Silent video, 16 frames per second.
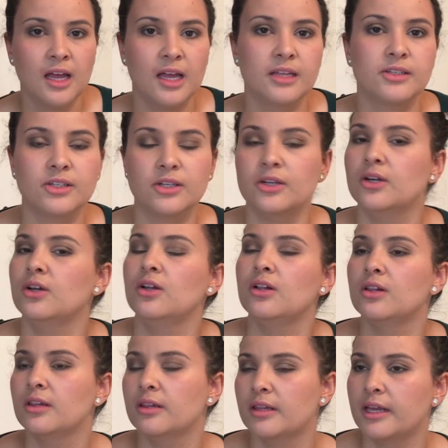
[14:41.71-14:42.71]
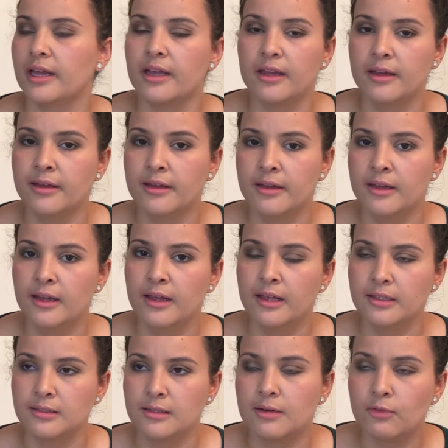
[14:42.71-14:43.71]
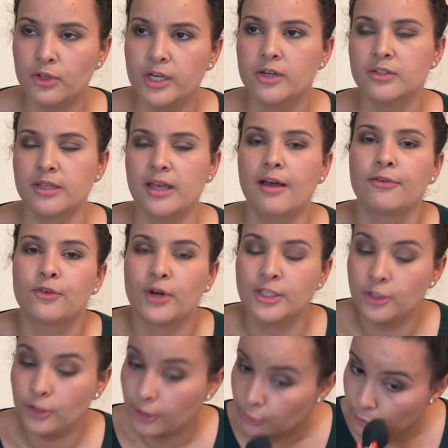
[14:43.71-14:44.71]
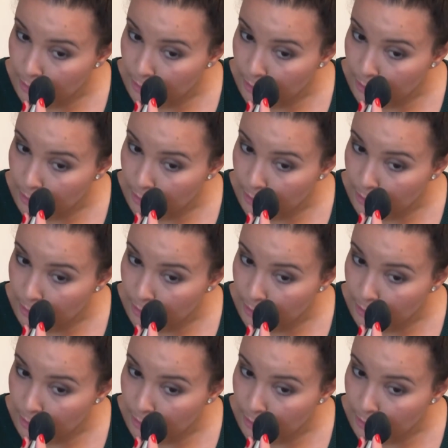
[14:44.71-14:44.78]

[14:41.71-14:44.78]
until like several years after I started